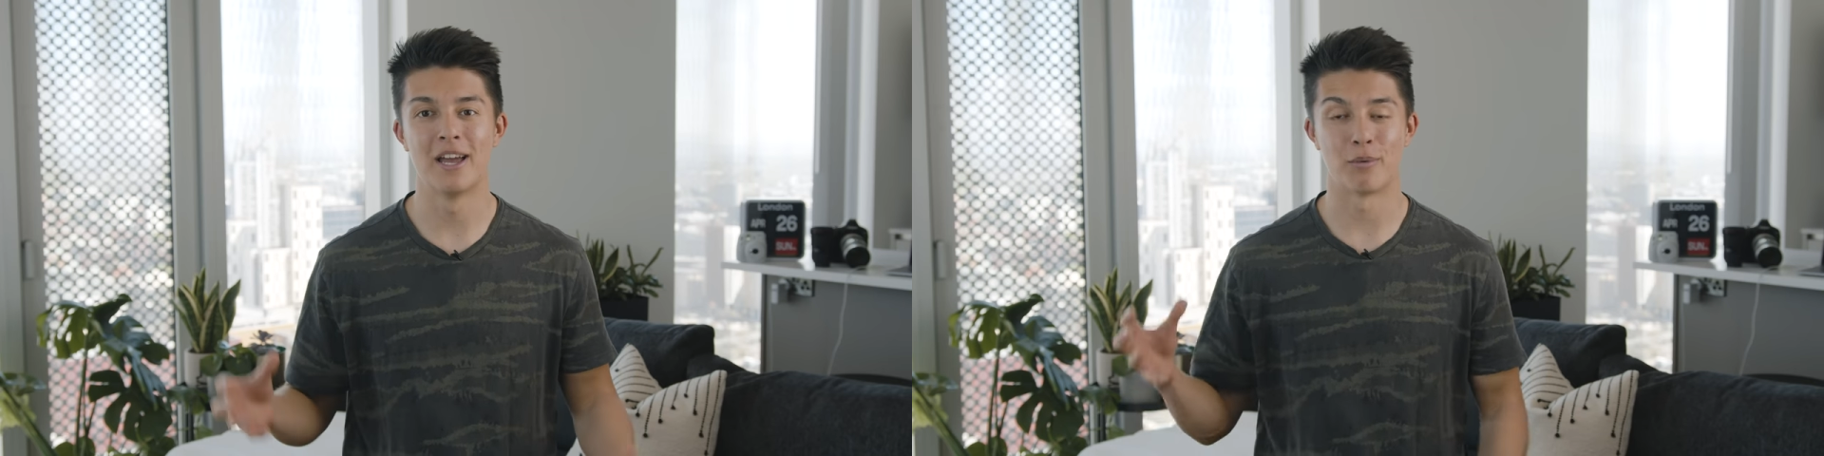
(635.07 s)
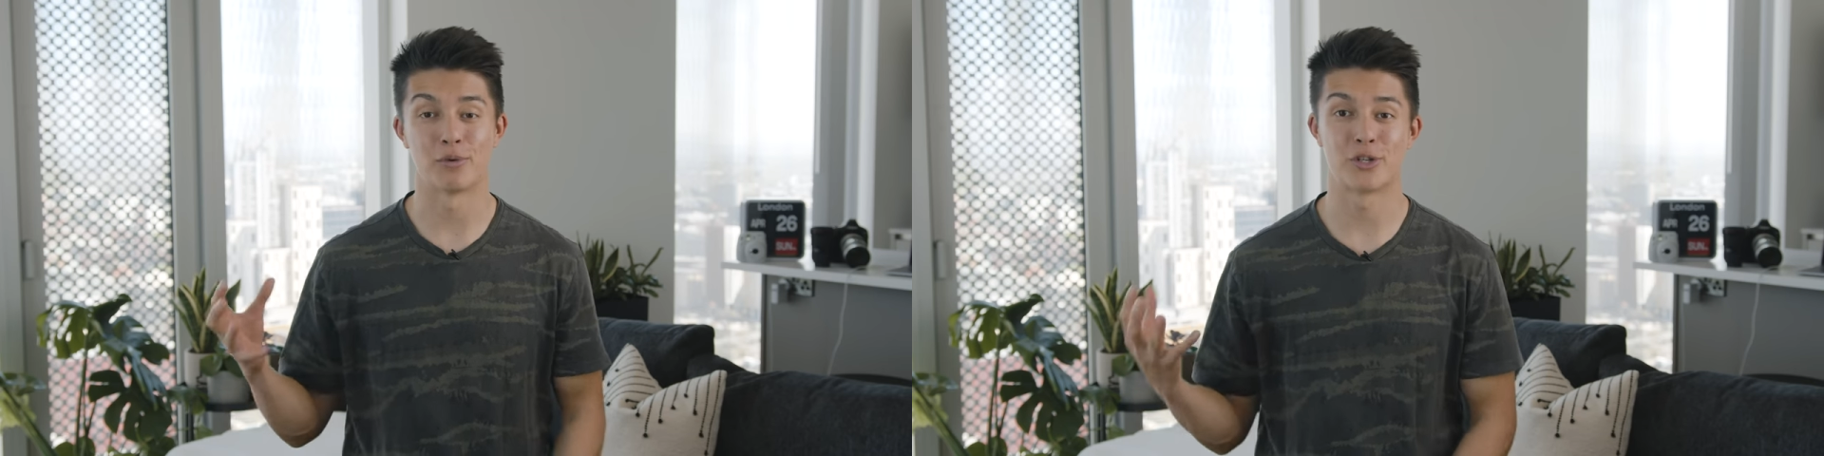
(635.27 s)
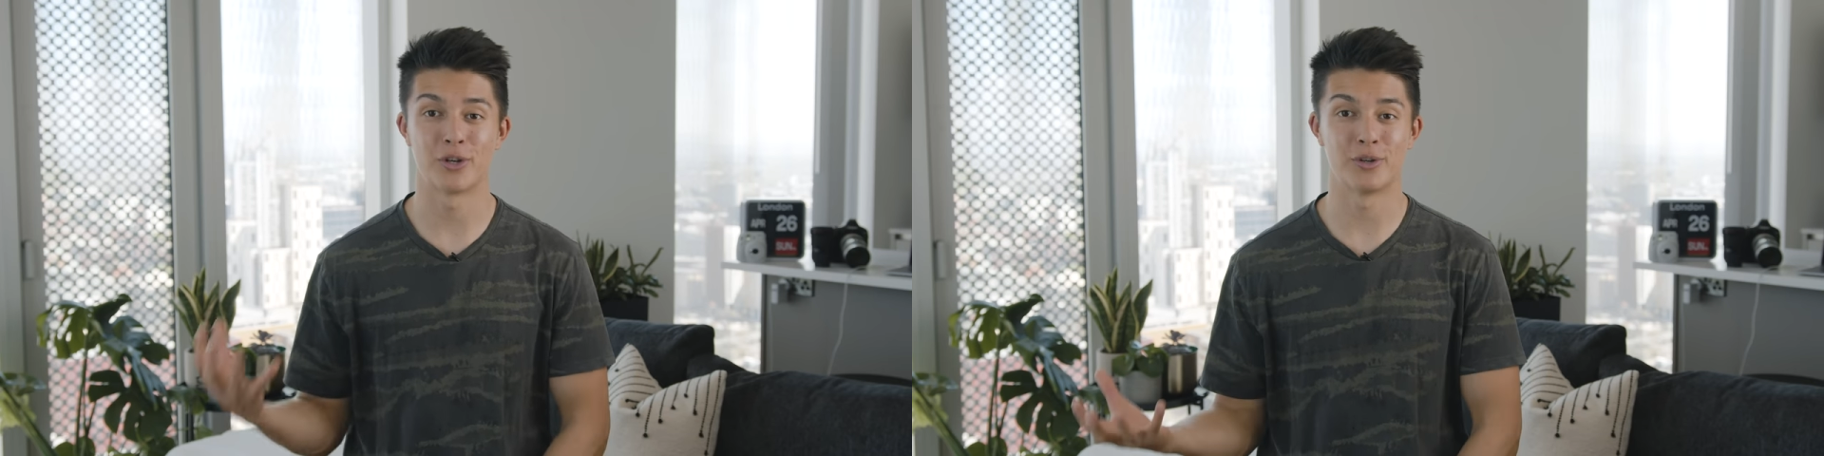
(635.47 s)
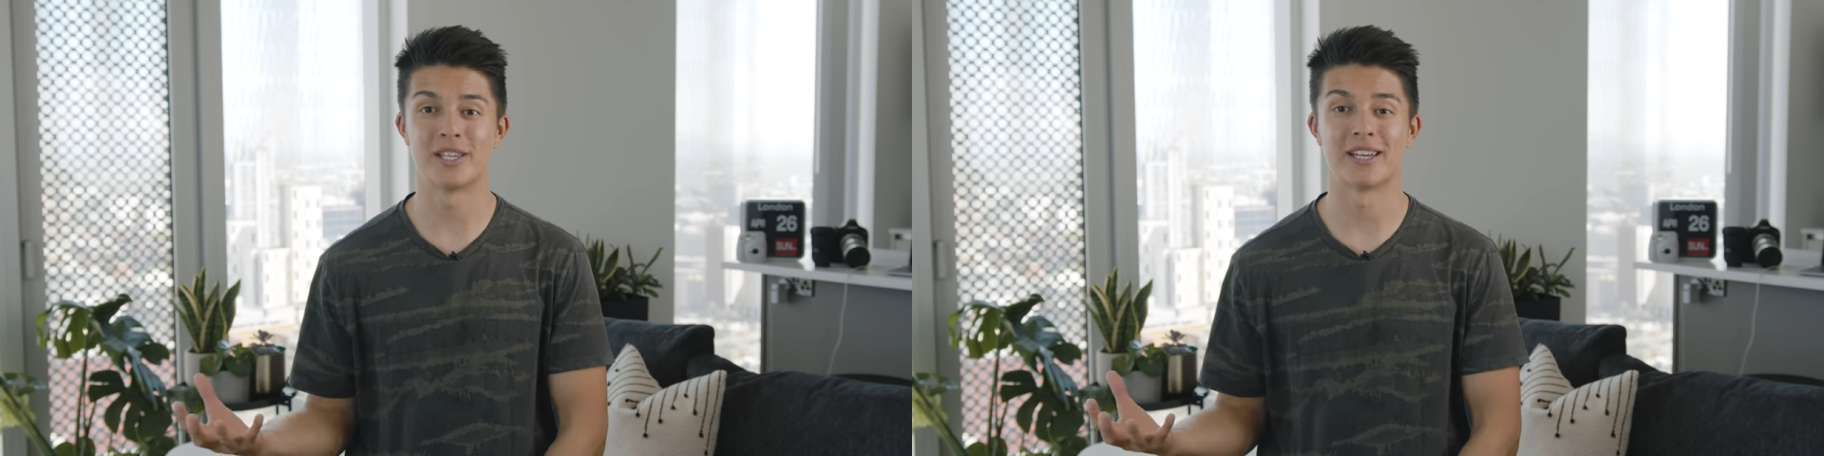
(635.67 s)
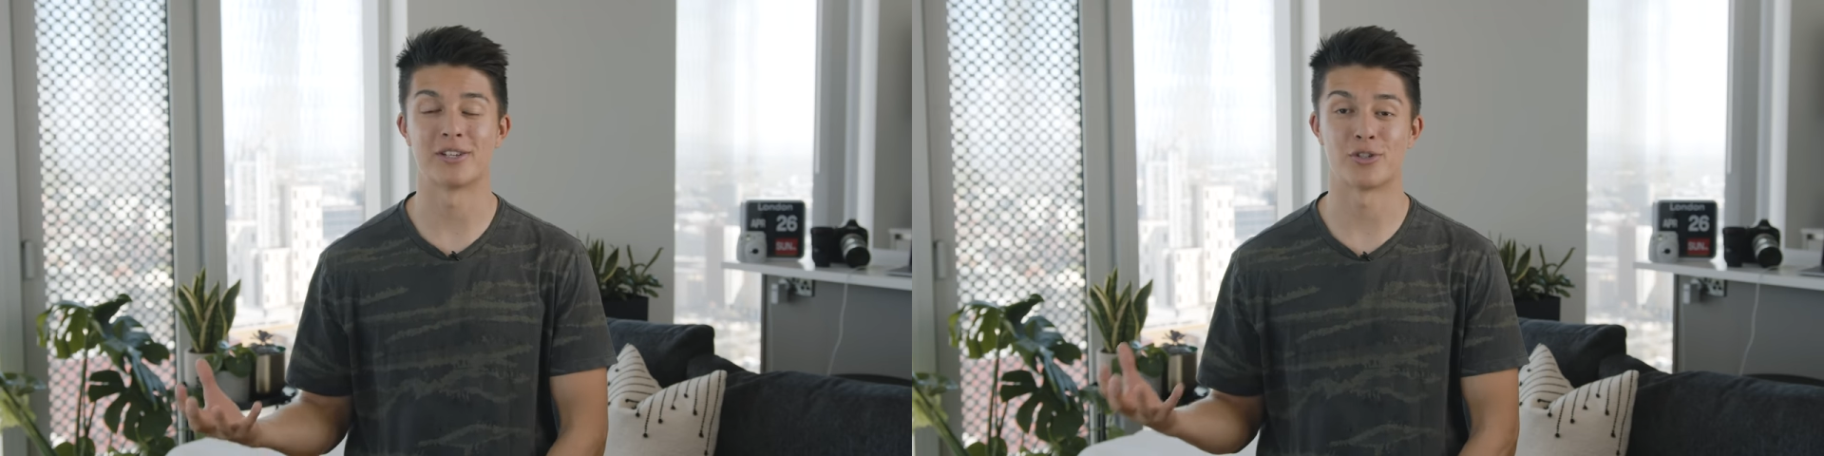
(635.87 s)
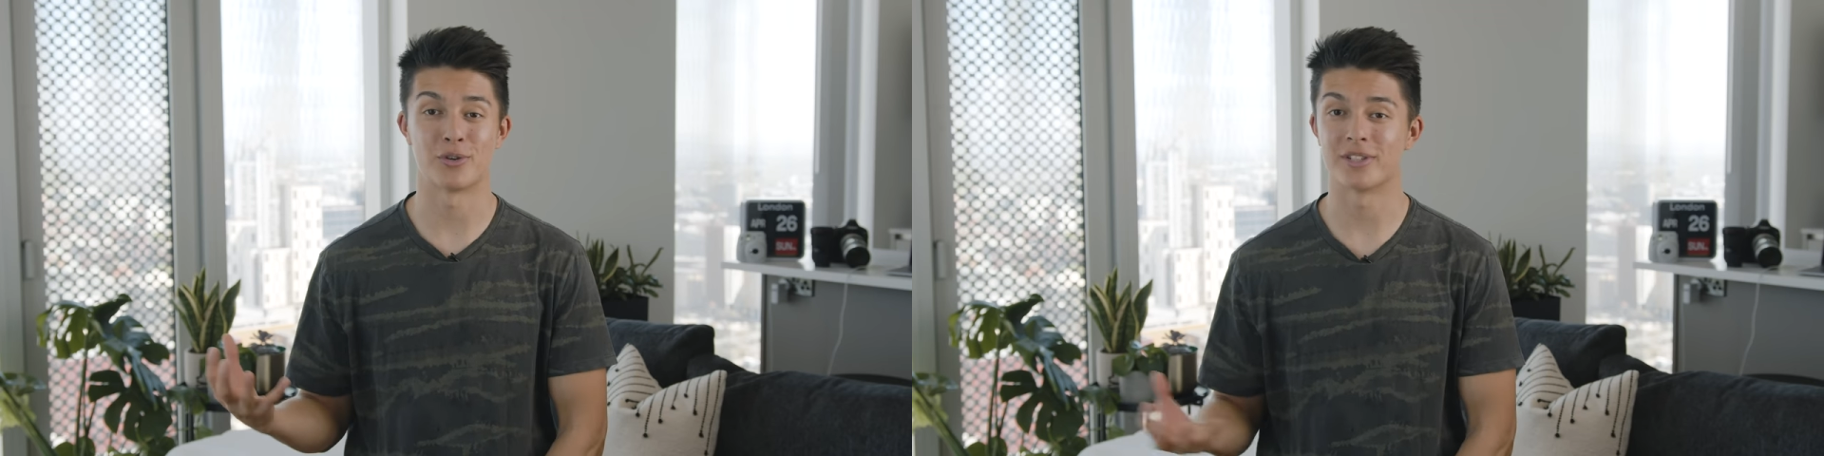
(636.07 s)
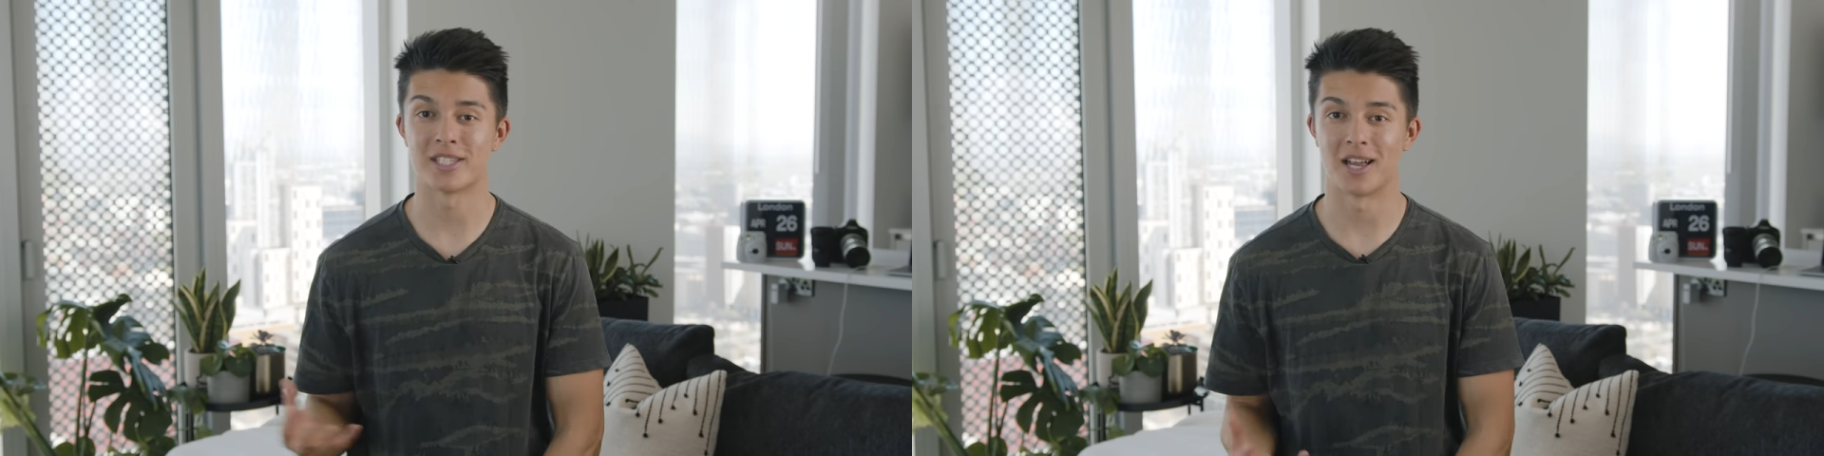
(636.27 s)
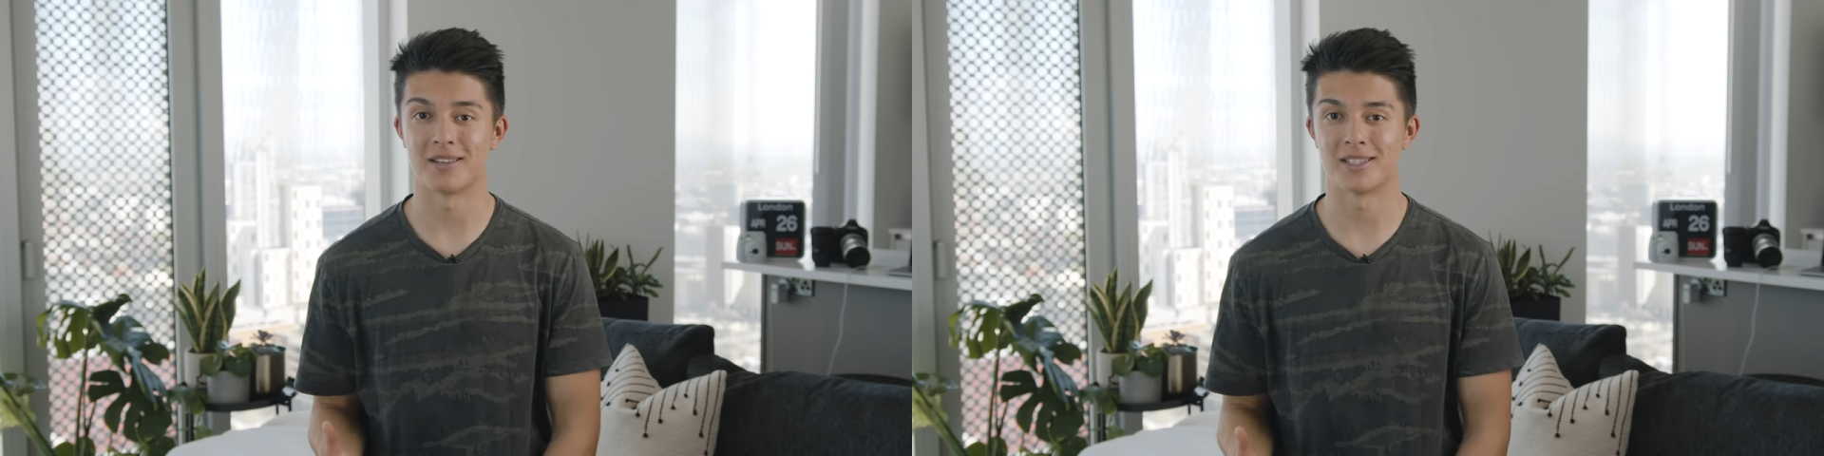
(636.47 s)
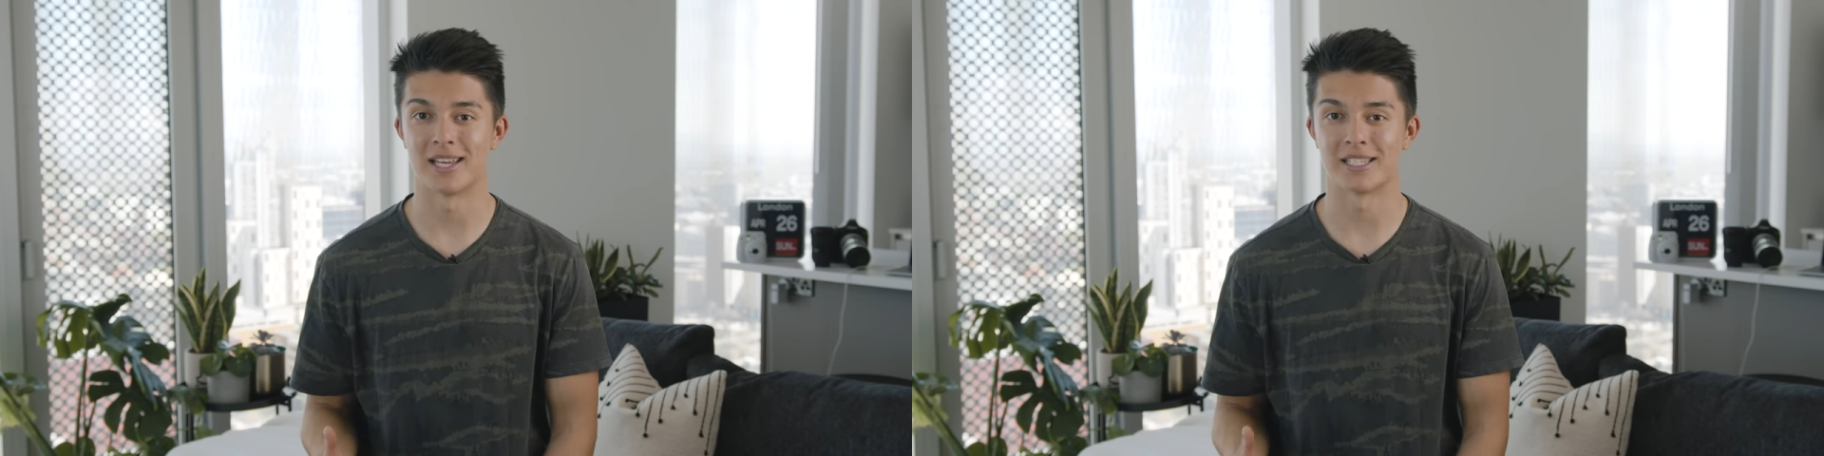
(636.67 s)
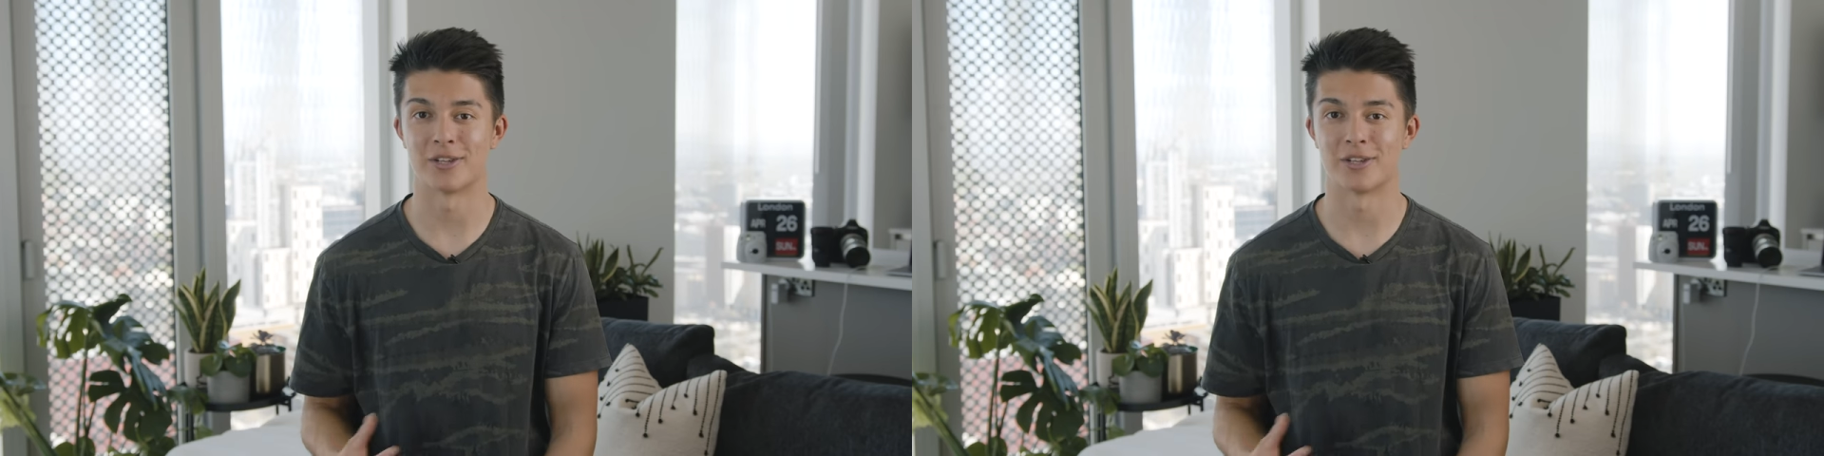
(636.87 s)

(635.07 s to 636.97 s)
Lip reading: We were shooting during sunset,